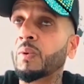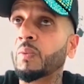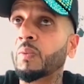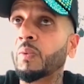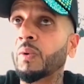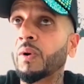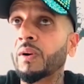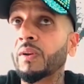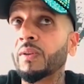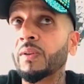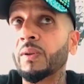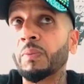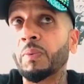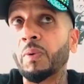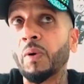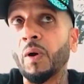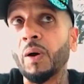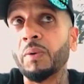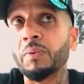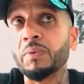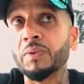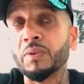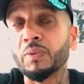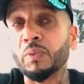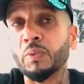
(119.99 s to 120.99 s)
one of the
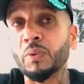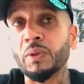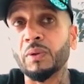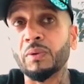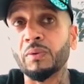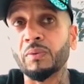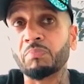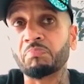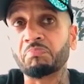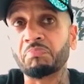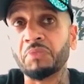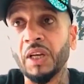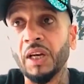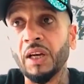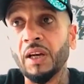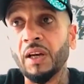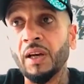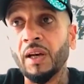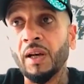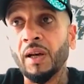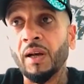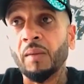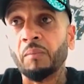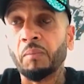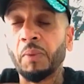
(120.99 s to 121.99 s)
provinces
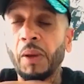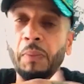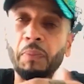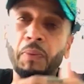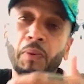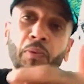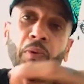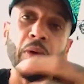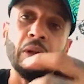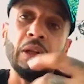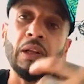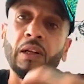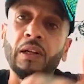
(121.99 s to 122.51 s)
people really